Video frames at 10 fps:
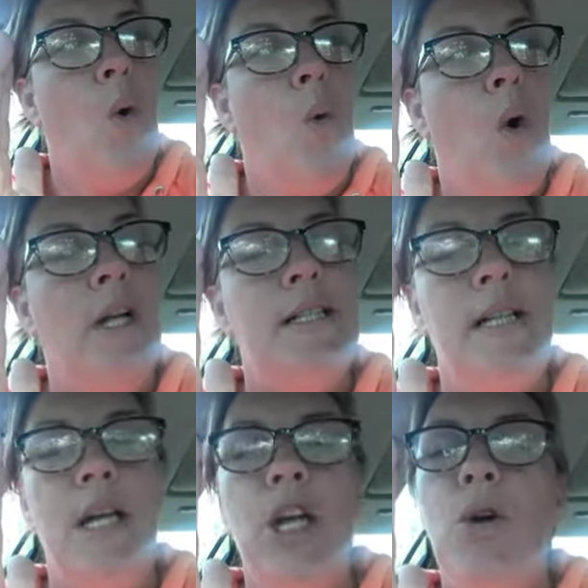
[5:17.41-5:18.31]
What
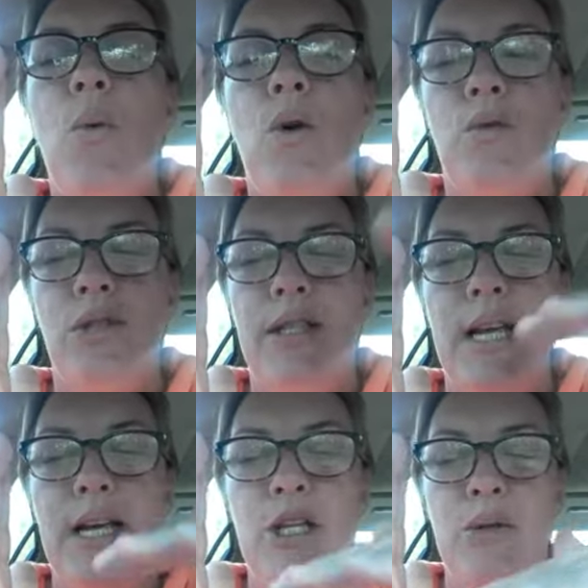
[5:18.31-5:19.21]
do you want to
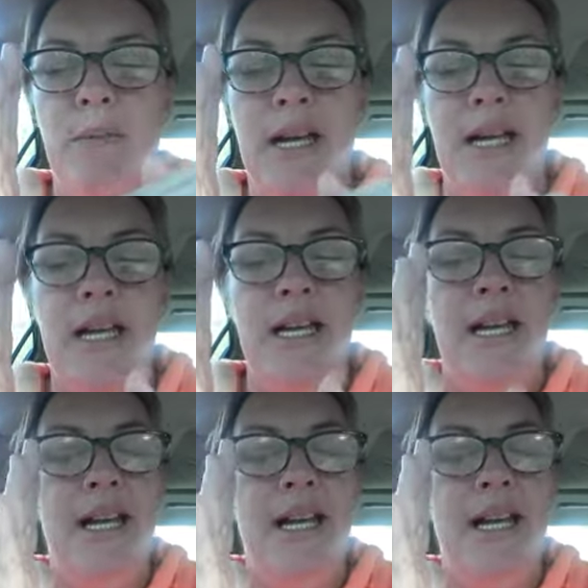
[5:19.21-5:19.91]
teach me